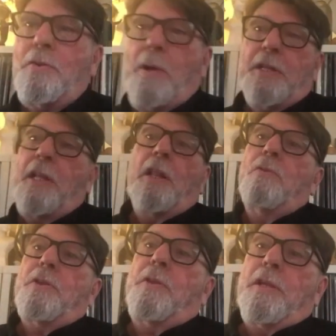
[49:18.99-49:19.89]
So I did
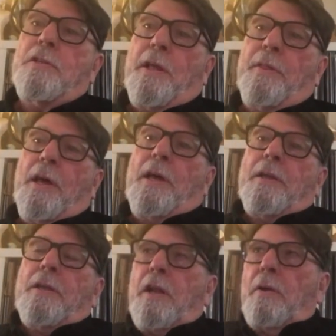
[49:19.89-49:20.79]
loads of things like that,
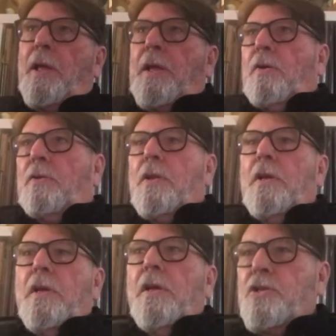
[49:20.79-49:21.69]
like on
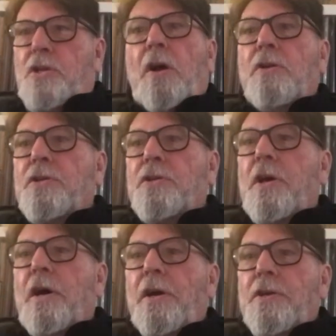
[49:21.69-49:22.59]
Stars to
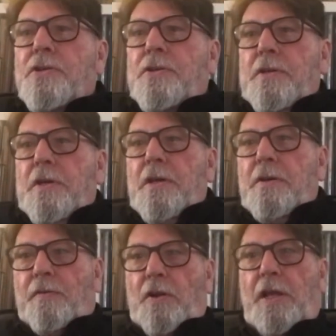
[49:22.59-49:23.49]
Stars,
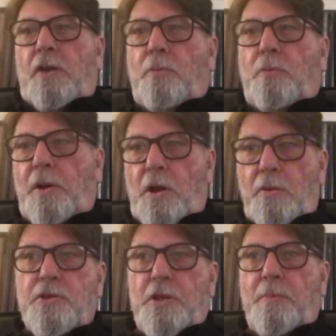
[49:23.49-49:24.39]
got like a couple of
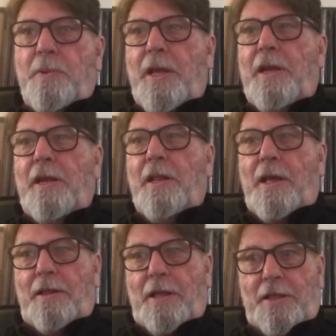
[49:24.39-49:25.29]
notes at the beginning and
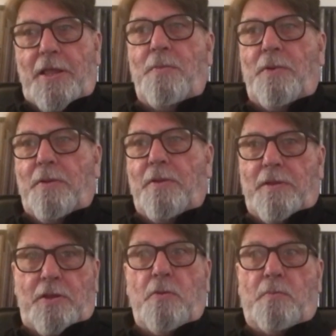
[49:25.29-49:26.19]
that, like they were
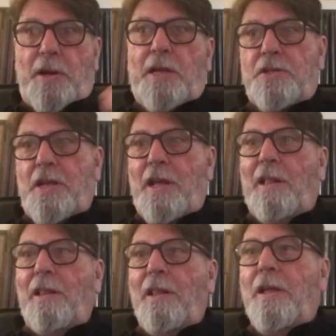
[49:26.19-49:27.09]
compressed to
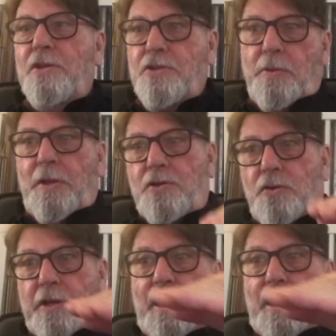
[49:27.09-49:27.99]
hell. So they
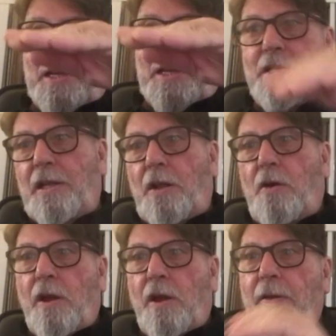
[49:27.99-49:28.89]
sort of lasted
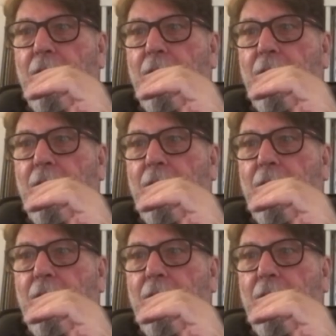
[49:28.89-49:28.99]
longer.